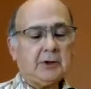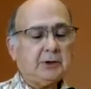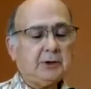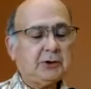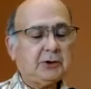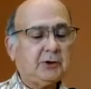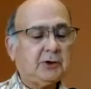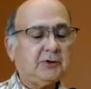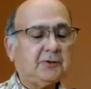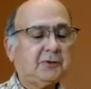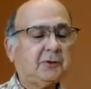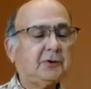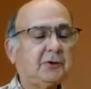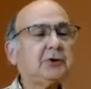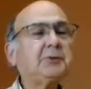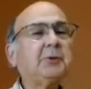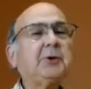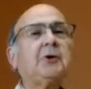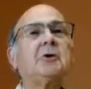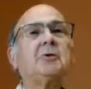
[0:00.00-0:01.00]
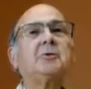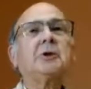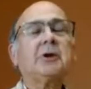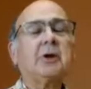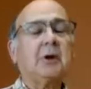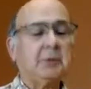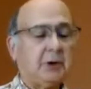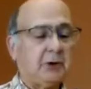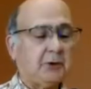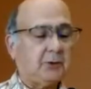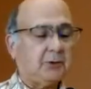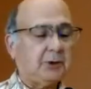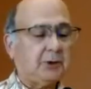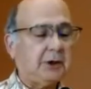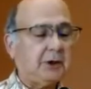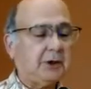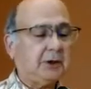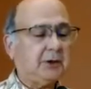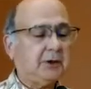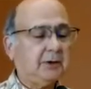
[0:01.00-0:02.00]
So the first poem that I'm going to
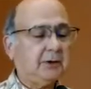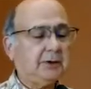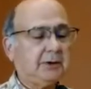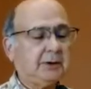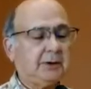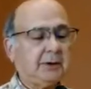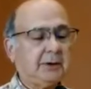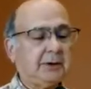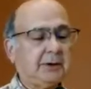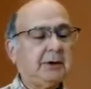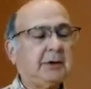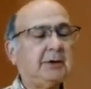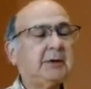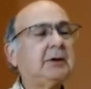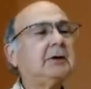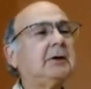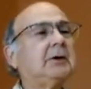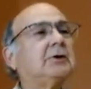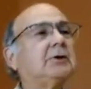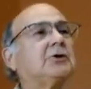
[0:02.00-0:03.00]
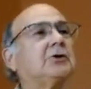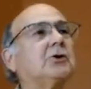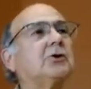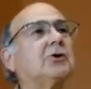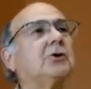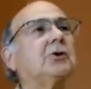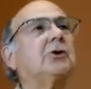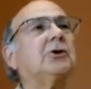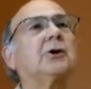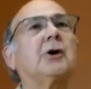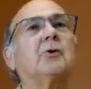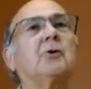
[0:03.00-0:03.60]
read is called